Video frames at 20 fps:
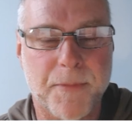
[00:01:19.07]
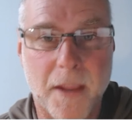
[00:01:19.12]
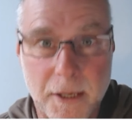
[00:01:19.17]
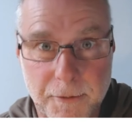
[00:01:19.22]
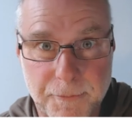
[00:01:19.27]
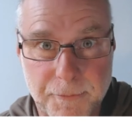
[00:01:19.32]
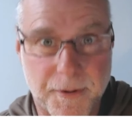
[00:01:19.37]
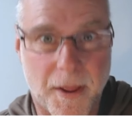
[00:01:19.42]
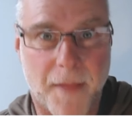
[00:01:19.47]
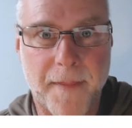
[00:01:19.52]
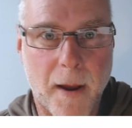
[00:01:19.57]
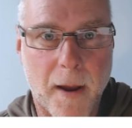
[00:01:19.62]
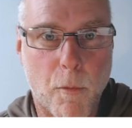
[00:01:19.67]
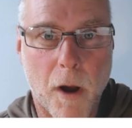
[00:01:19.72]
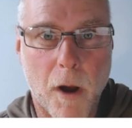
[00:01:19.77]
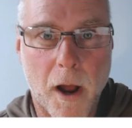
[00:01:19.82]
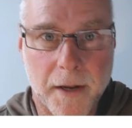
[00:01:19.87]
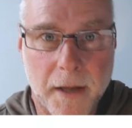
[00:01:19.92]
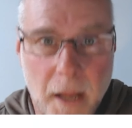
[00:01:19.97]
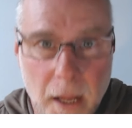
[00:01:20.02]
You've done that
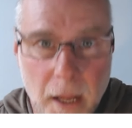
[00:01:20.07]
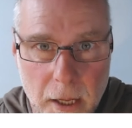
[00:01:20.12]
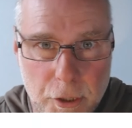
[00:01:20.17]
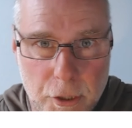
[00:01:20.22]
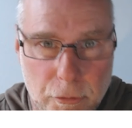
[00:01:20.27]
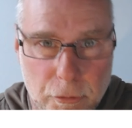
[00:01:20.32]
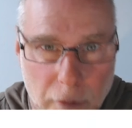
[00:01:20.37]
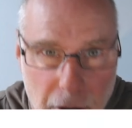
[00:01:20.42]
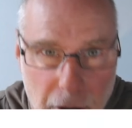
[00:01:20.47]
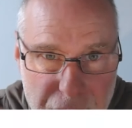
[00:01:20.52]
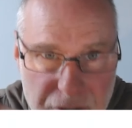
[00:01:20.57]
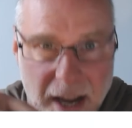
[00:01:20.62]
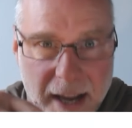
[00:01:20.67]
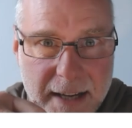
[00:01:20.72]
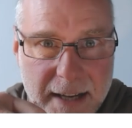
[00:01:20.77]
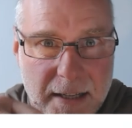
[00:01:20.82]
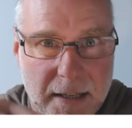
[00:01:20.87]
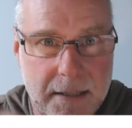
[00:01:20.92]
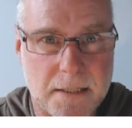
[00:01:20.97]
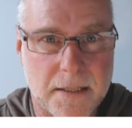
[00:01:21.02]
one, you
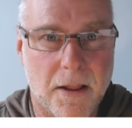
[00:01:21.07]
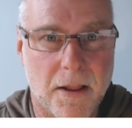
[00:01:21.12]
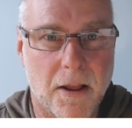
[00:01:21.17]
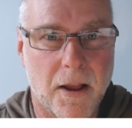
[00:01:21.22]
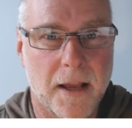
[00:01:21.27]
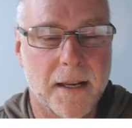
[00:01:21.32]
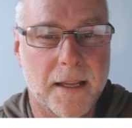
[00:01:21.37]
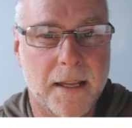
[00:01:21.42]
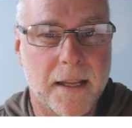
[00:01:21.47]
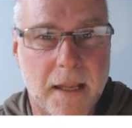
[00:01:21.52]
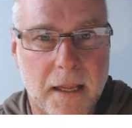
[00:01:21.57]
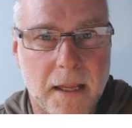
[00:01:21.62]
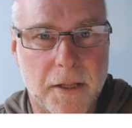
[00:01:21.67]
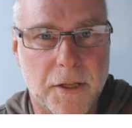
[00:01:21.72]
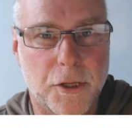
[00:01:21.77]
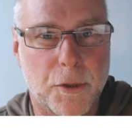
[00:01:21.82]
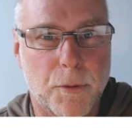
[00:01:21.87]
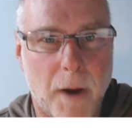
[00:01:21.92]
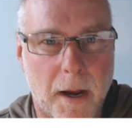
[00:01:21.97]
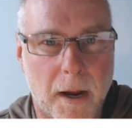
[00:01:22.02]
rotate it slightly,
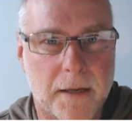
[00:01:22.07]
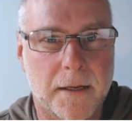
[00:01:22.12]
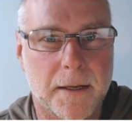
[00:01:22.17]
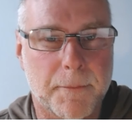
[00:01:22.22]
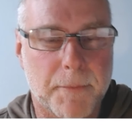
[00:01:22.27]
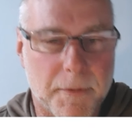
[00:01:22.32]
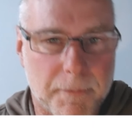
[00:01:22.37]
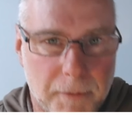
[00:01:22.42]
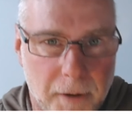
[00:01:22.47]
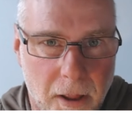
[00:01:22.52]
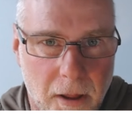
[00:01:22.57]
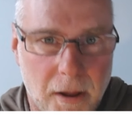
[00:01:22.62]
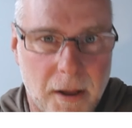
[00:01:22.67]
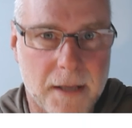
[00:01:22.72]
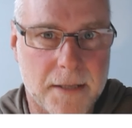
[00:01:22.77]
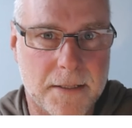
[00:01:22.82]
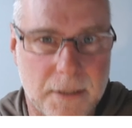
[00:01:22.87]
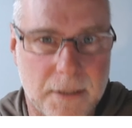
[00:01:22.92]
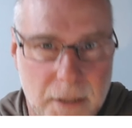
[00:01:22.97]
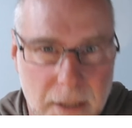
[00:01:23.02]
you unclip the
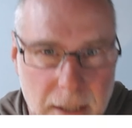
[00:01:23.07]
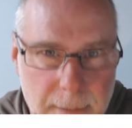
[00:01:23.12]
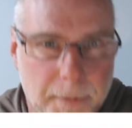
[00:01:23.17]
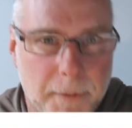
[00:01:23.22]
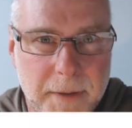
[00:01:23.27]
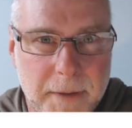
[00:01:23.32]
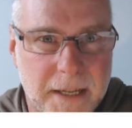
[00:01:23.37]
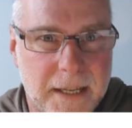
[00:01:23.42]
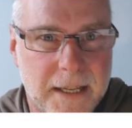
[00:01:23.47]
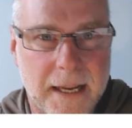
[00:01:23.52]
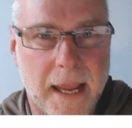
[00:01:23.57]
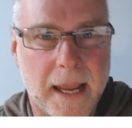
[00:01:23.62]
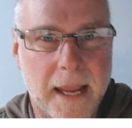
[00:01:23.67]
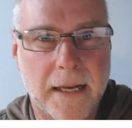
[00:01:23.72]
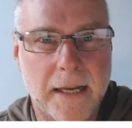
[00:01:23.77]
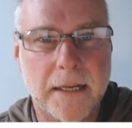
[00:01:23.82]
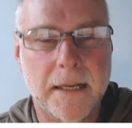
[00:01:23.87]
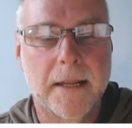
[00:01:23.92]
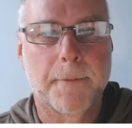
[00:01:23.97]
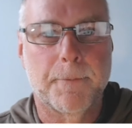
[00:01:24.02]
pliers, you clip them in
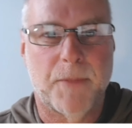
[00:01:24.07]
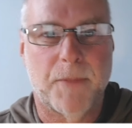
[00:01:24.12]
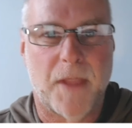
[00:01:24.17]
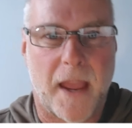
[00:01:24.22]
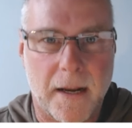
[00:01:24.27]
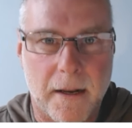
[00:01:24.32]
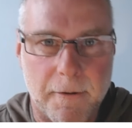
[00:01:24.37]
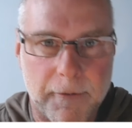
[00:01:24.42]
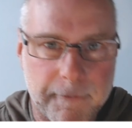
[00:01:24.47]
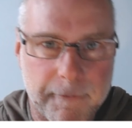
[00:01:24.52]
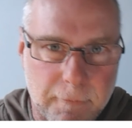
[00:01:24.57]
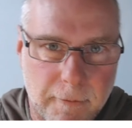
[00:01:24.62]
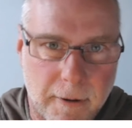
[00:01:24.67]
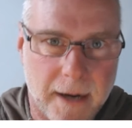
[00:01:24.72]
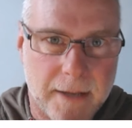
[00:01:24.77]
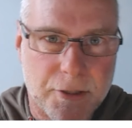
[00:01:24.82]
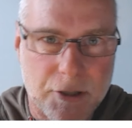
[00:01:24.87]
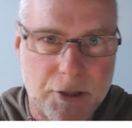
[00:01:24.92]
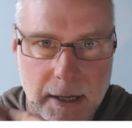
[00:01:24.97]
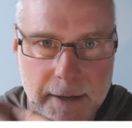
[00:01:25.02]
again, and it
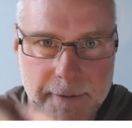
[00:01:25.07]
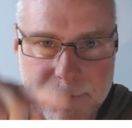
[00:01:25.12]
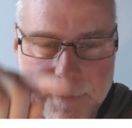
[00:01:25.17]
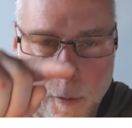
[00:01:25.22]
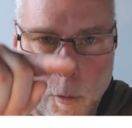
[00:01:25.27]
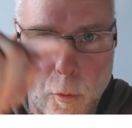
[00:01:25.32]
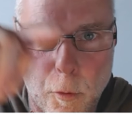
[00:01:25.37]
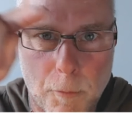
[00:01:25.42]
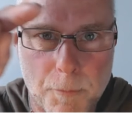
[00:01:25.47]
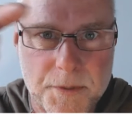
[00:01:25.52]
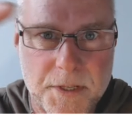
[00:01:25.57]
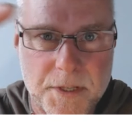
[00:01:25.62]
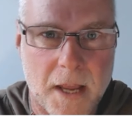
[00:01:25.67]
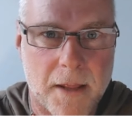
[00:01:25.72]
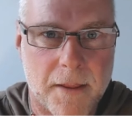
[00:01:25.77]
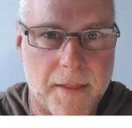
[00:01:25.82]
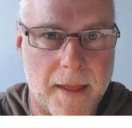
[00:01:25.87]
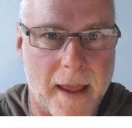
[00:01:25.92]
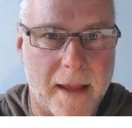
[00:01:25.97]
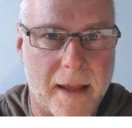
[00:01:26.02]
gradually forms
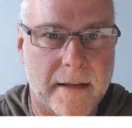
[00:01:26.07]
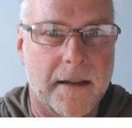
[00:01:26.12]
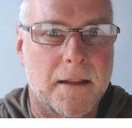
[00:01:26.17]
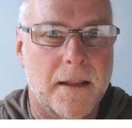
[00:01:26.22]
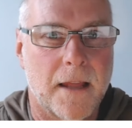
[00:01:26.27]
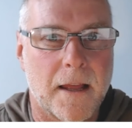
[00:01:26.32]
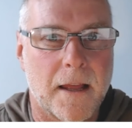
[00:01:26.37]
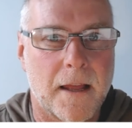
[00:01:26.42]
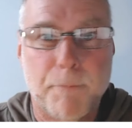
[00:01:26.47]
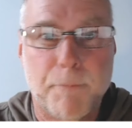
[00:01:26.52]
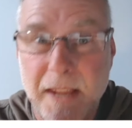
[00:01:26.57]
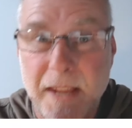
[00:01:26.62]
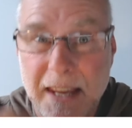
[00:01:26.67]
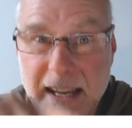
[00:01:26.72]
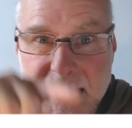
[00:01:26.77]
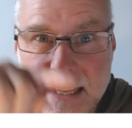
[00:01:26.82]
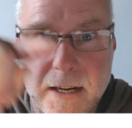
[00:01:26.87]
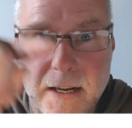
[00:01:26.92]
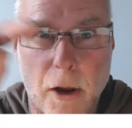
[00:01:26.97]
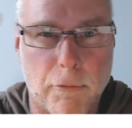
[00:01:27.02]
that
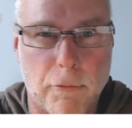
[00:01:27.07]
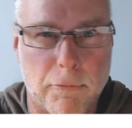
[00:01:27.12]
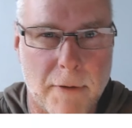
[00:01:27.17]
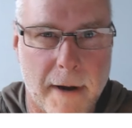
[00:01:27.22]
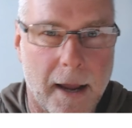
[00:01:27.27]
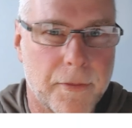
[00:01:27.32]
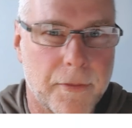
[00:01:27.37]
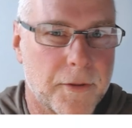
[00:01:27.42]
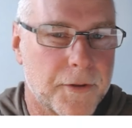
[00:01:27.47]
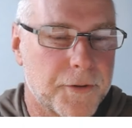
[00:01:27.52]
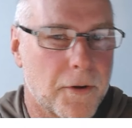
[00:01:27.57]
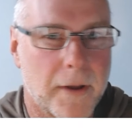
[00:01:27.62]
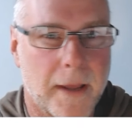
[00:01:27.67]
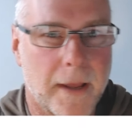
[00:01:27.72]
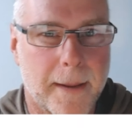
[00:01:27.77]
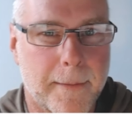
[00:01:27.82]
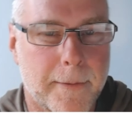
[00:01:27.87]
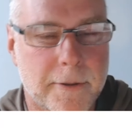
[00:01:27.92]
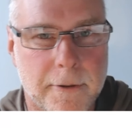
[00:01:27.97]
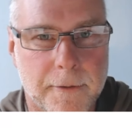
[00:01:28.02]
bead around the
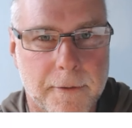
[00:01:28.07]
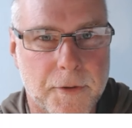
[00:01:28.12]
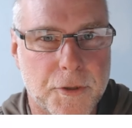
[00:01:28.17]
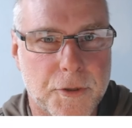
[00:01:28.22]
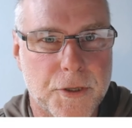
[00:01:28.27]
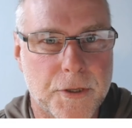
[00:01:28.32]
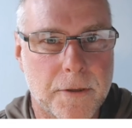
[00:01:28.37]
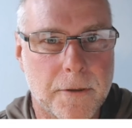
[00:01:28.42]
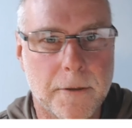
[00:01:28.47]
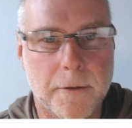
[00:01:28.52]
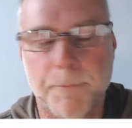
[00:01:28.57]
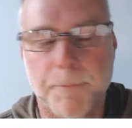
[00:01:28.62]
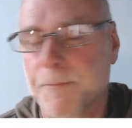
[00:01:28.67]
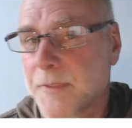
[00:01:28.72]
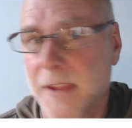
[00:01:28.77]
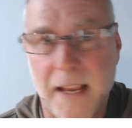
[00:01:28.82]
diameter of the tube.